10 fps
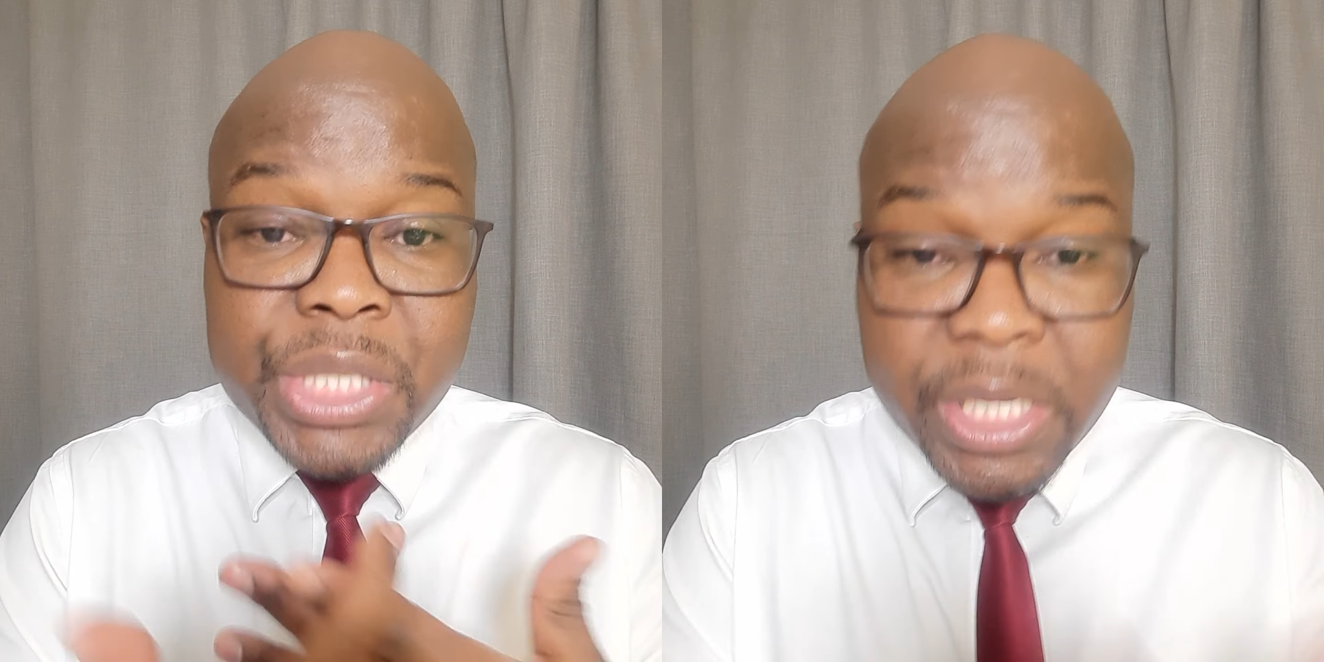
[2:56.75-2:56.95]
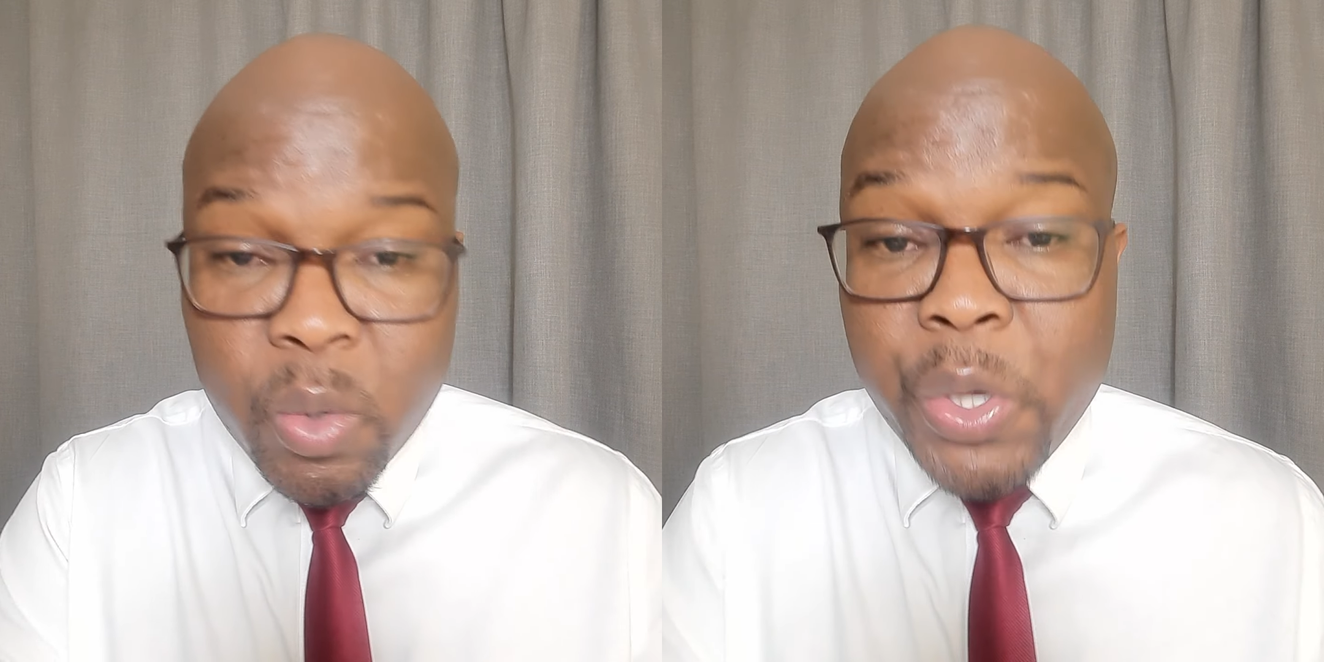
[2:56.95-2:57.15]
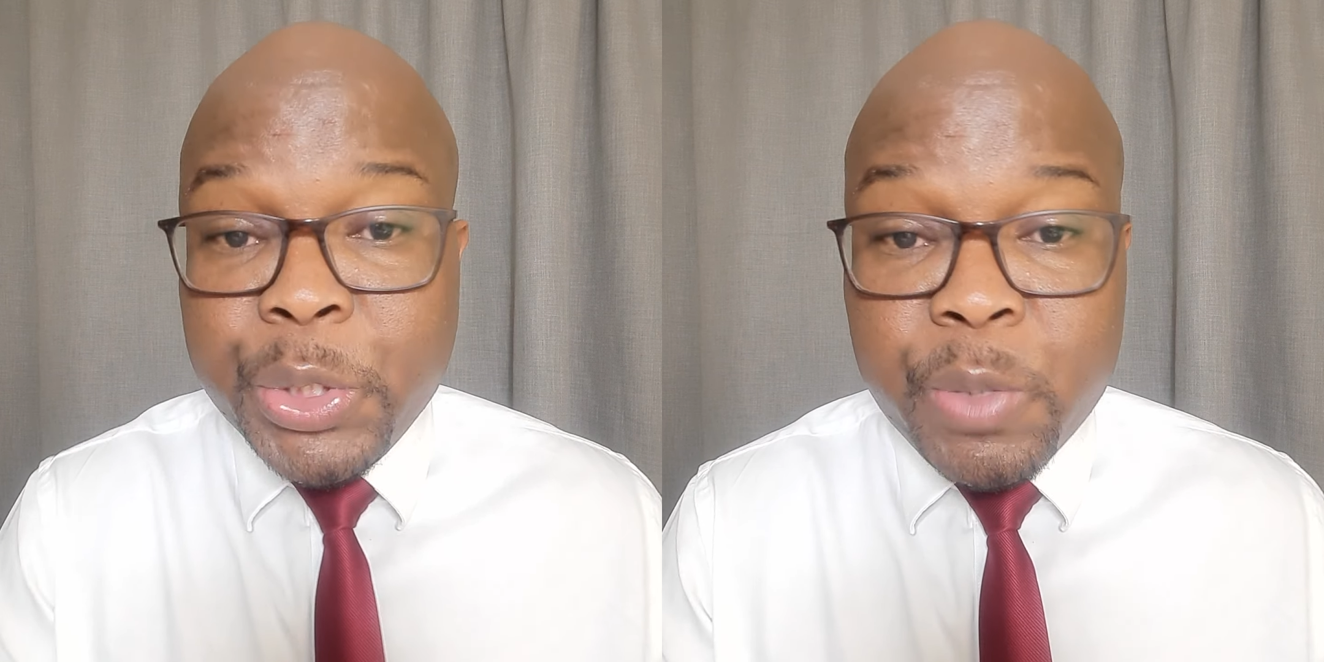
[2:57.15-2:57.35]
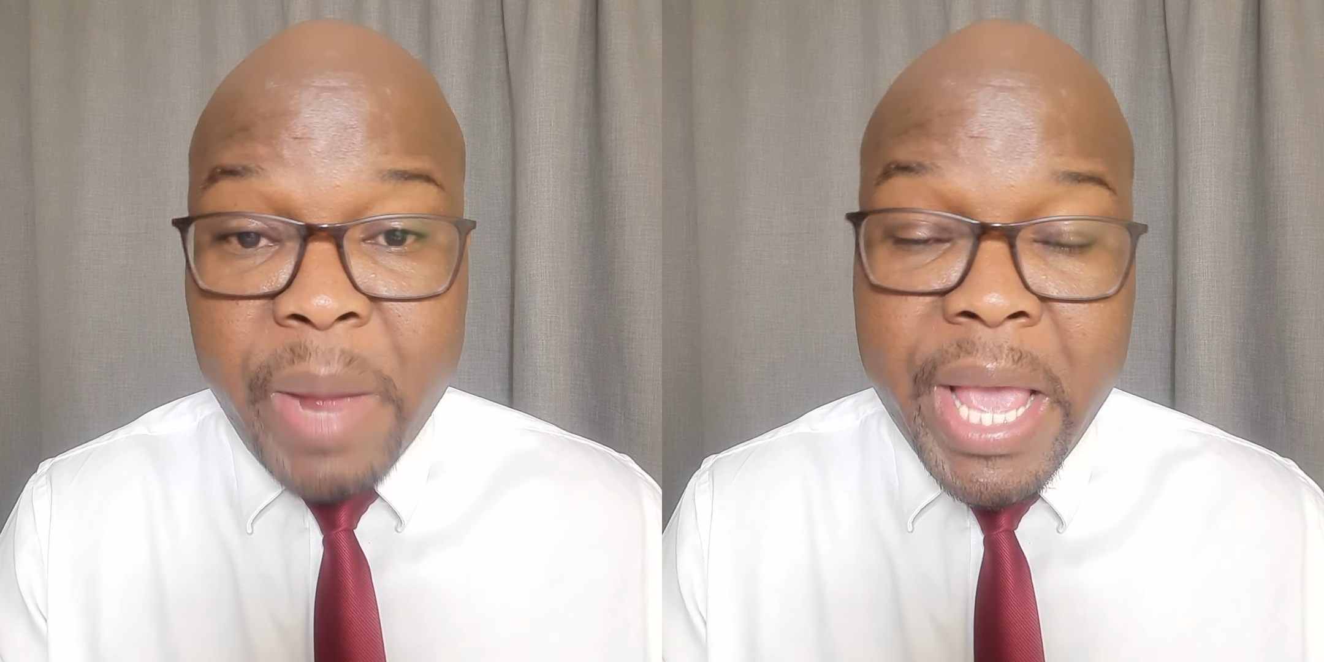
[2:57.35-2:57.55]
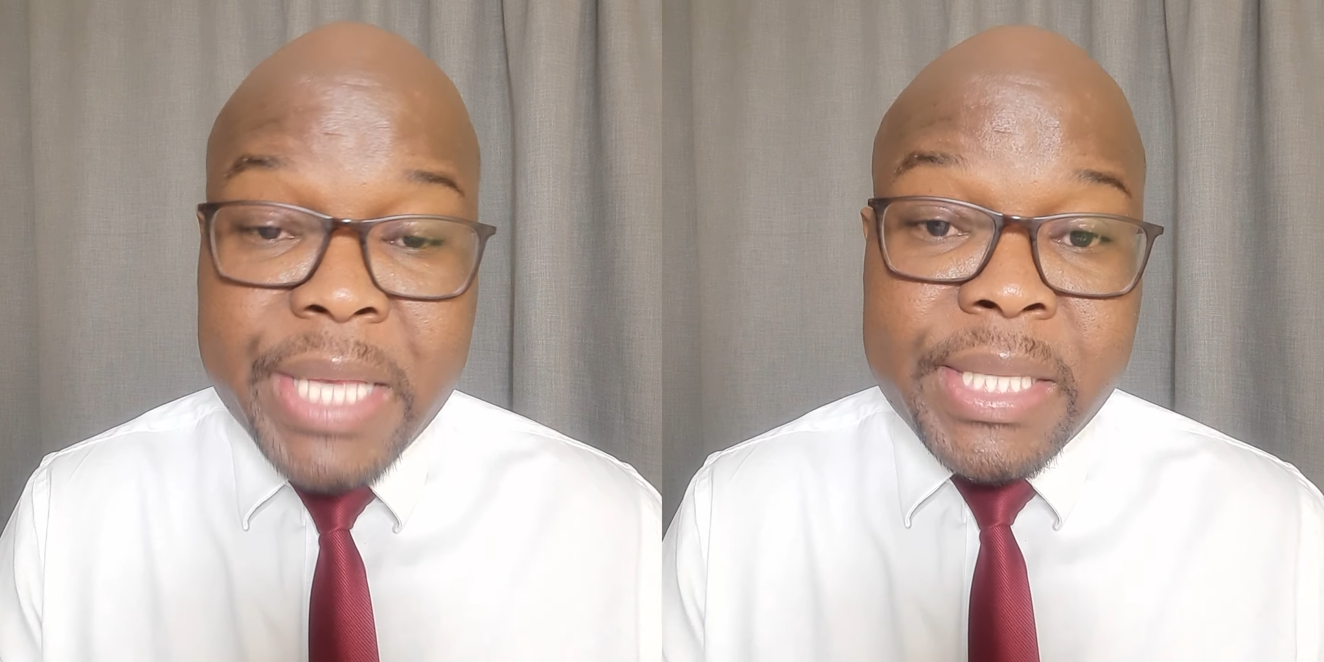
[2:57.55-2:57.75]
still going to
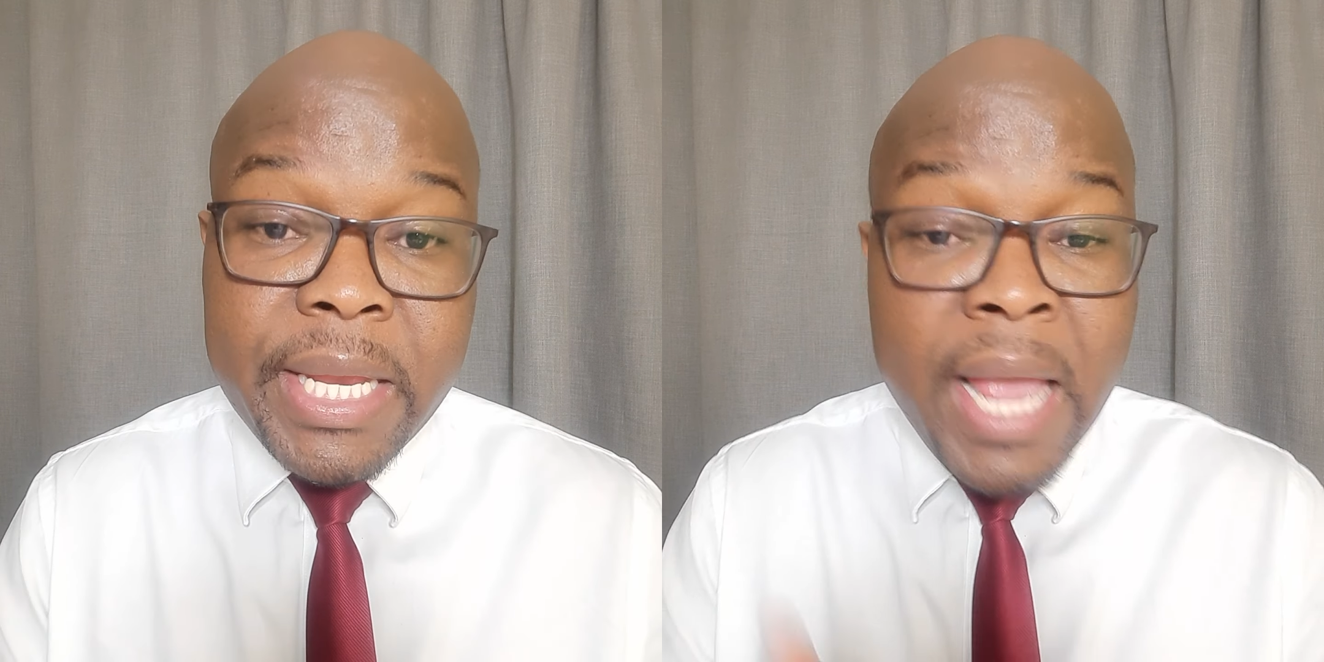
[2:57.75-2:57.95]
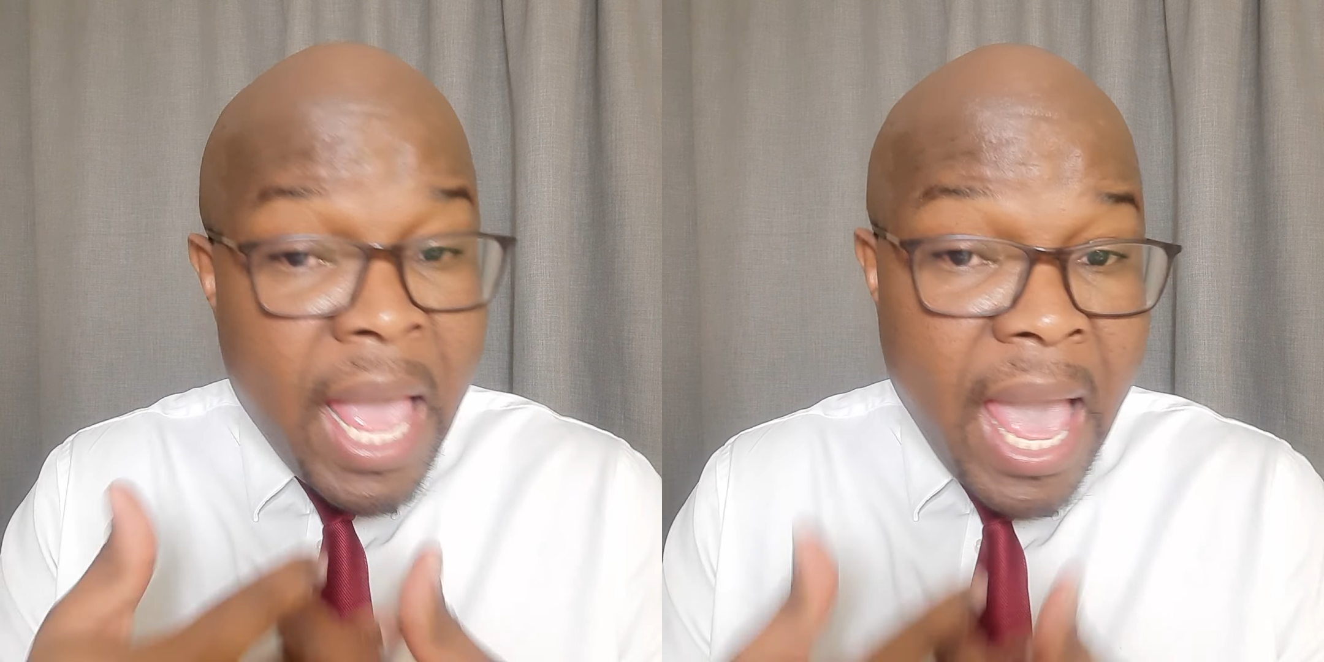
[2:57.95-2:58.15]
my estate